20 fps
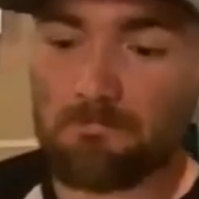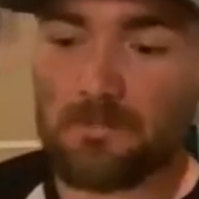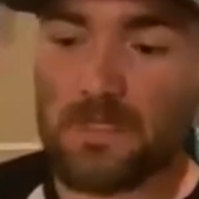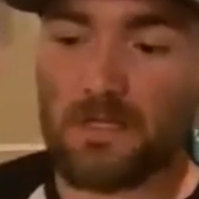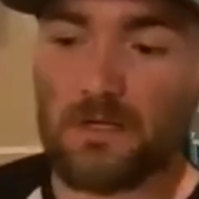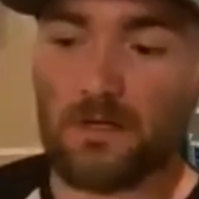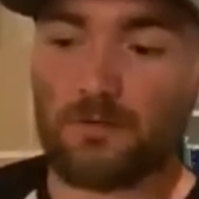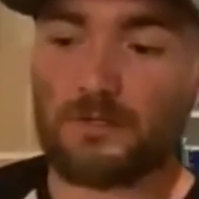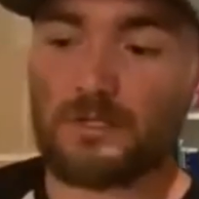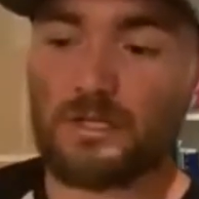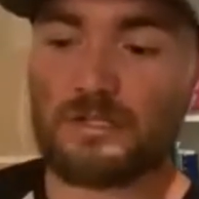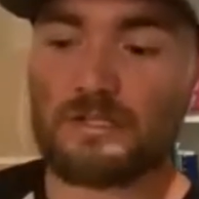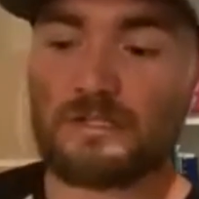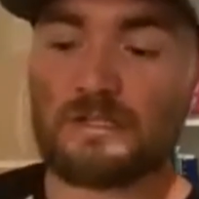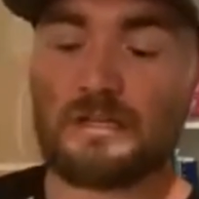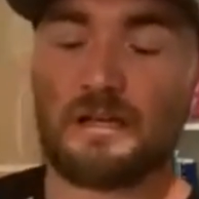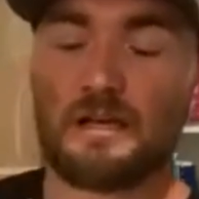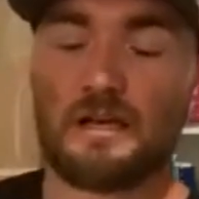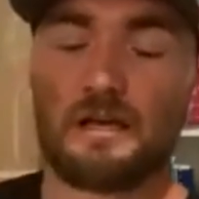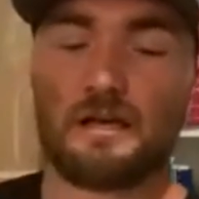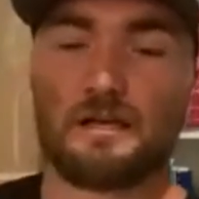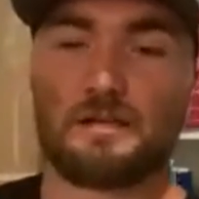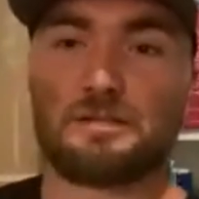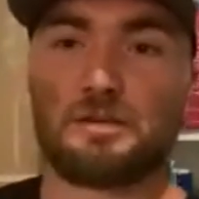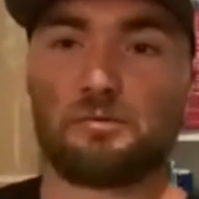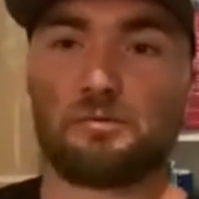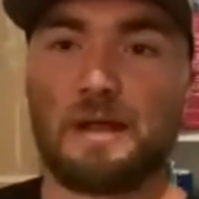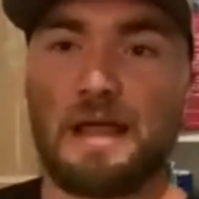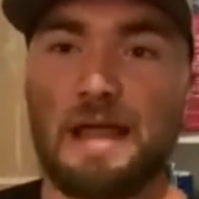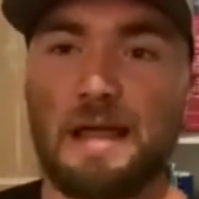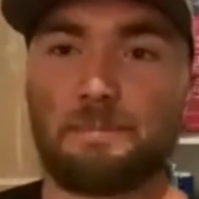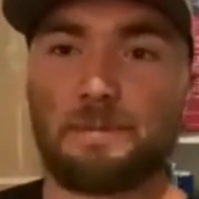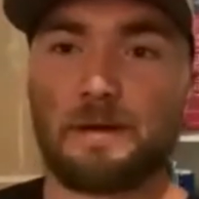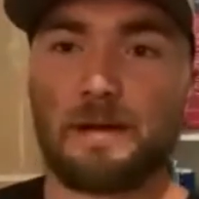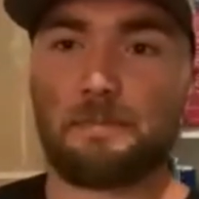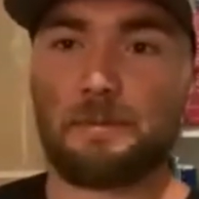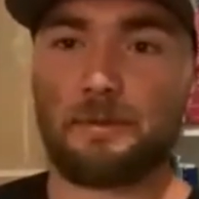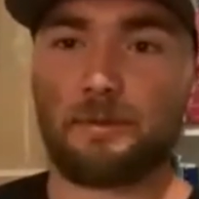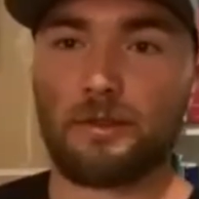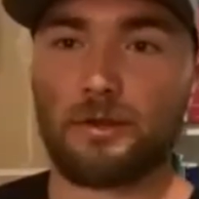you know just to to wrap
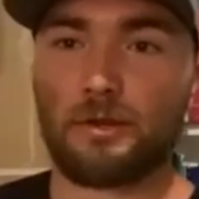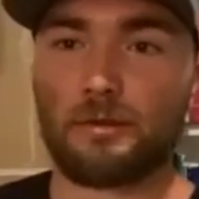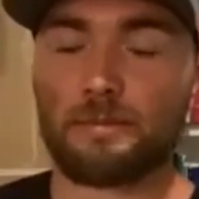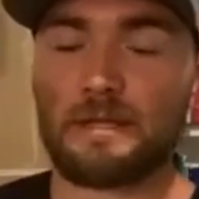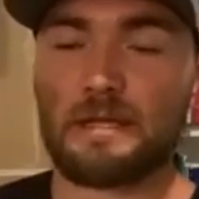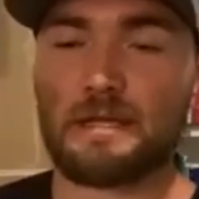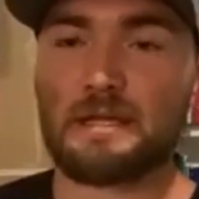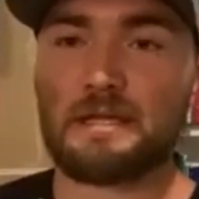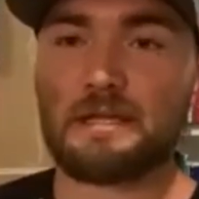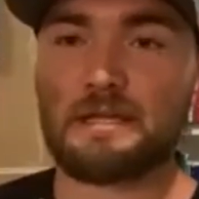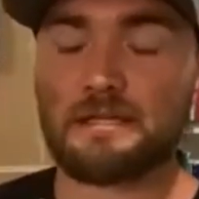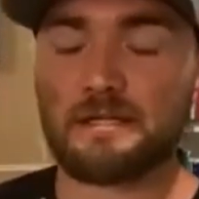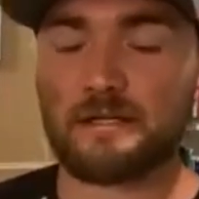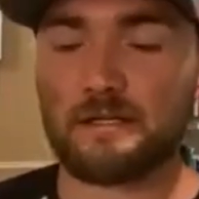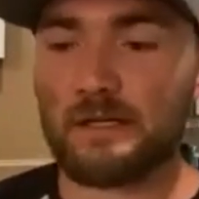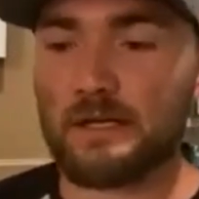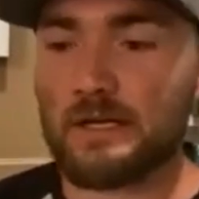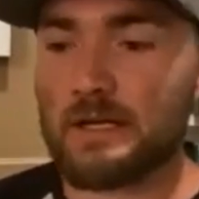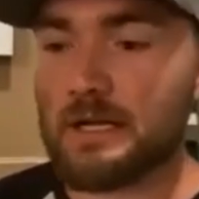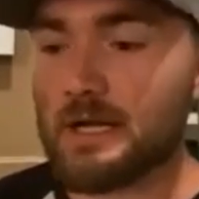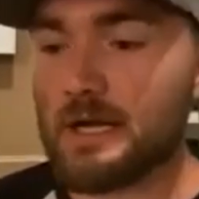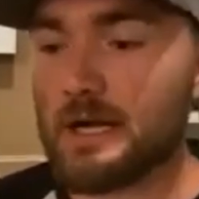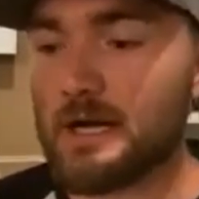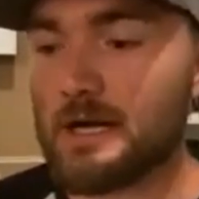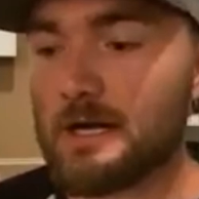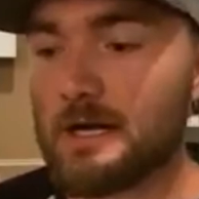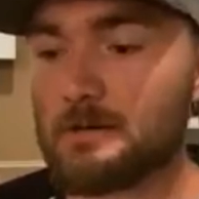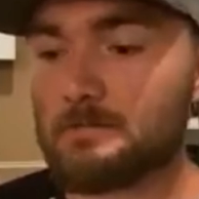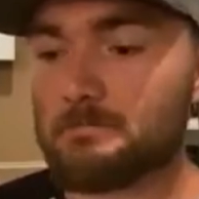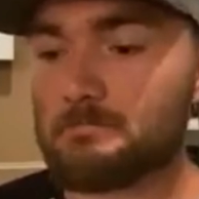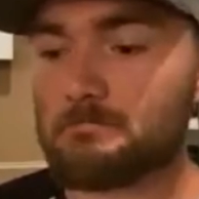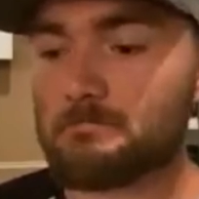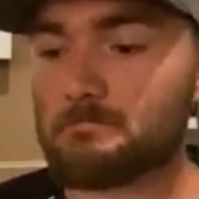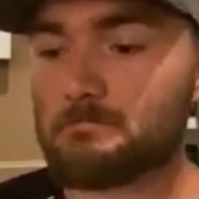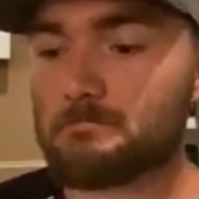up a little bit here um,